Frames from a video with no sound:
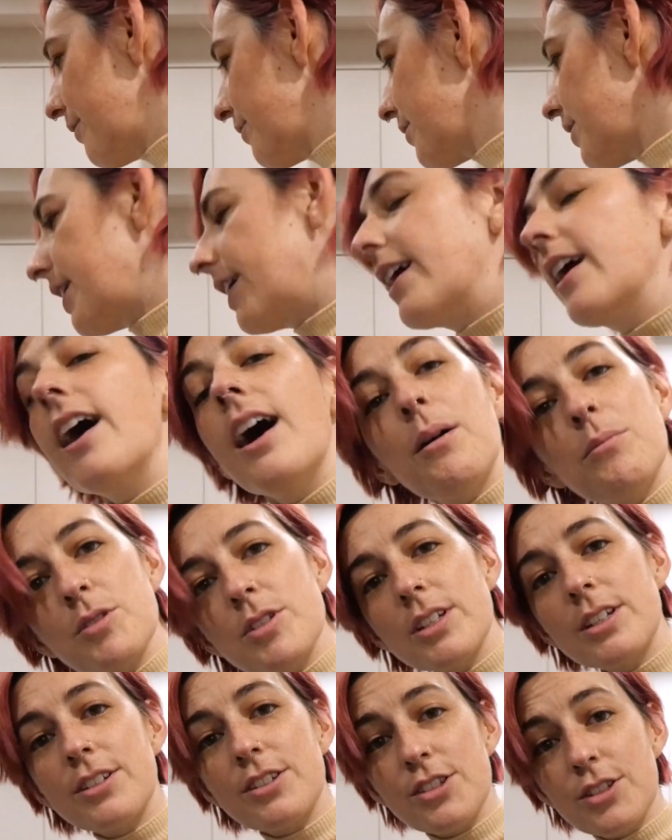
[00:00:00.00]
everything. I'm
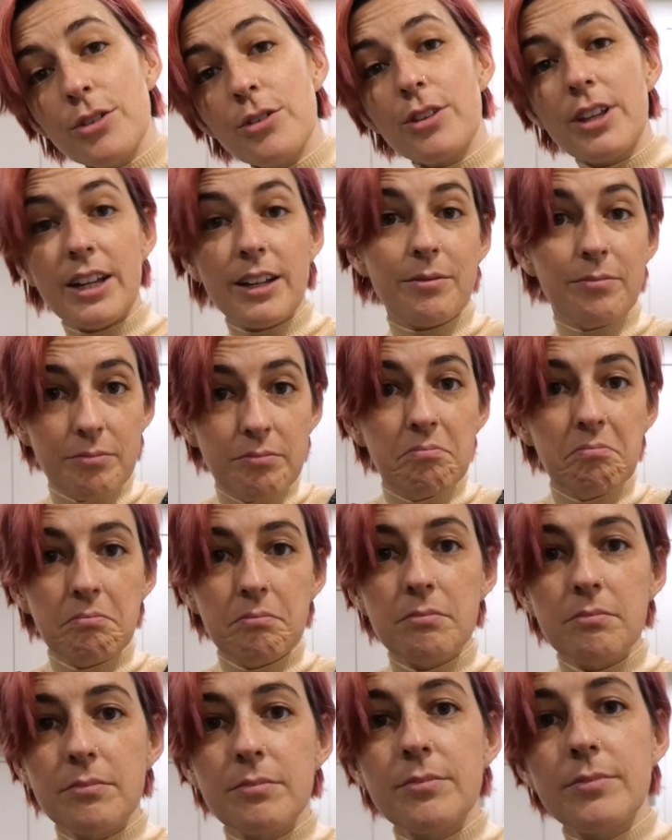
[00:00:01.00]
just gonna sew that,
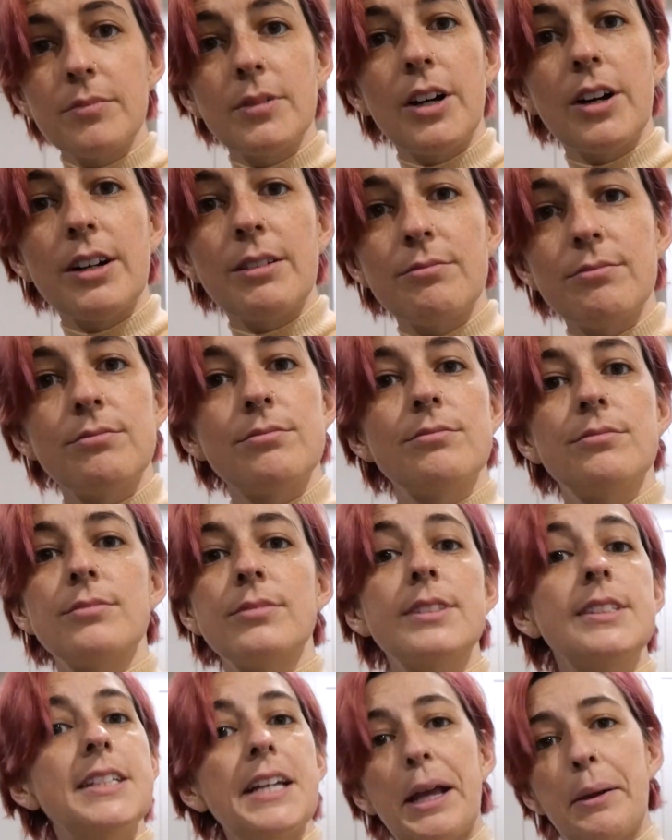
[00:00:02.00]
all right?
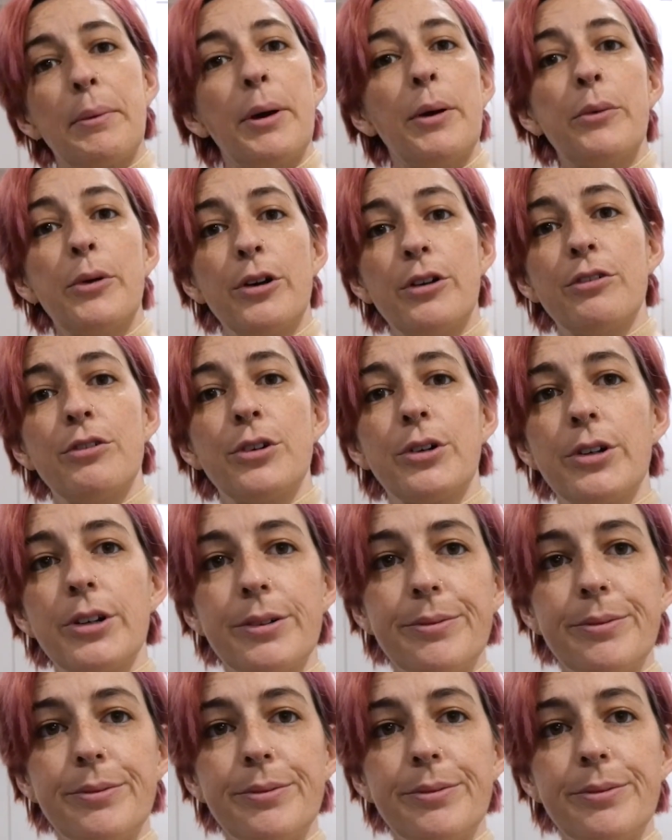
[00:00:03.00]
Take my word for